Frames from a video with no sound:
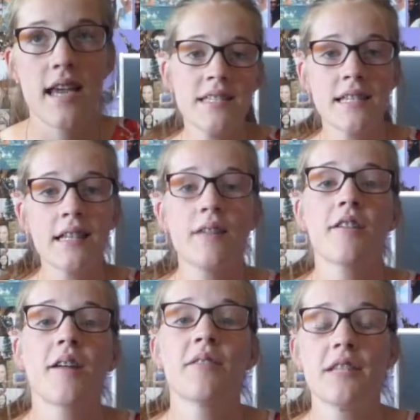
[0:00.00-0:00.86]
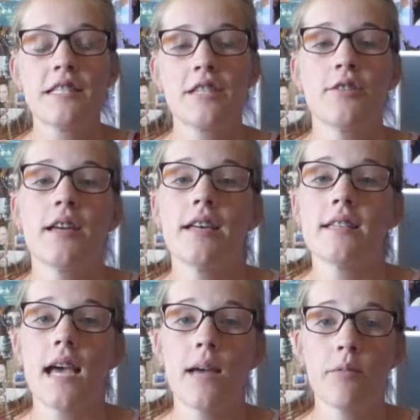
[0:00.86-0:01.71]
Basically, what I'm gonna do
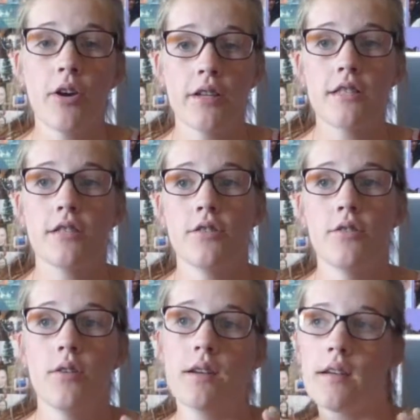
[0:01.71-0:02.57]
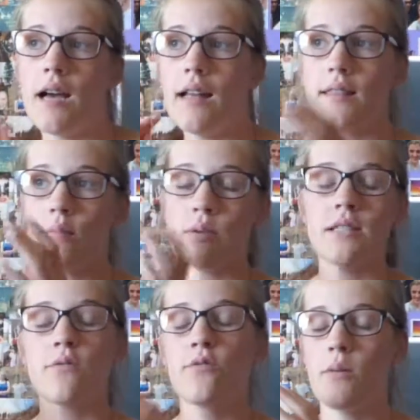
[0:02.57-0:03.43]
is I'm going to cut the
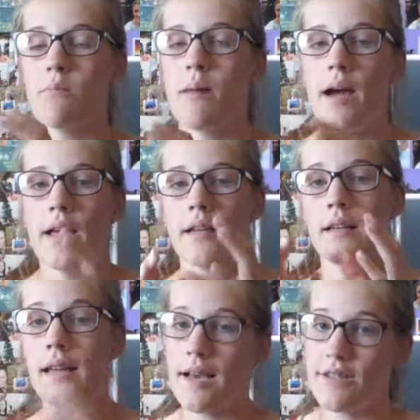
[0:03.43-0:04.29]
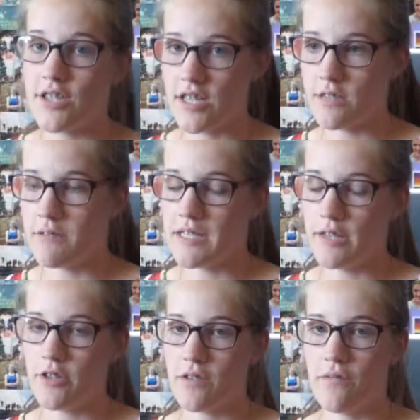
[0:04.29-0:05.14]
bits from my last year's
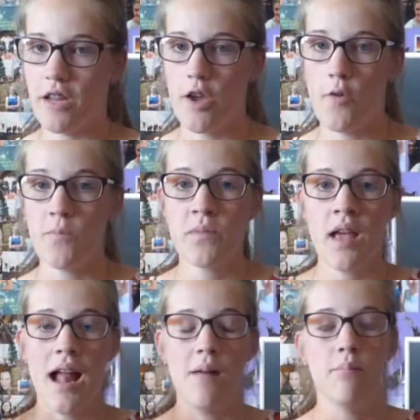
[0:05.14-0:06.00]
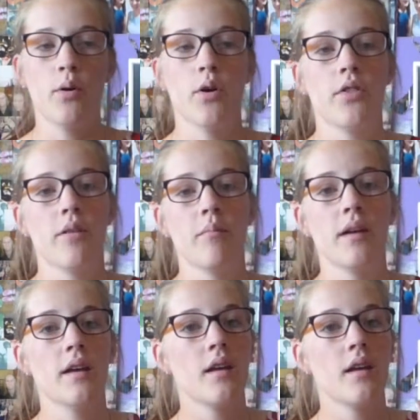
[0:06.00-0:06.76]
resolution video and put them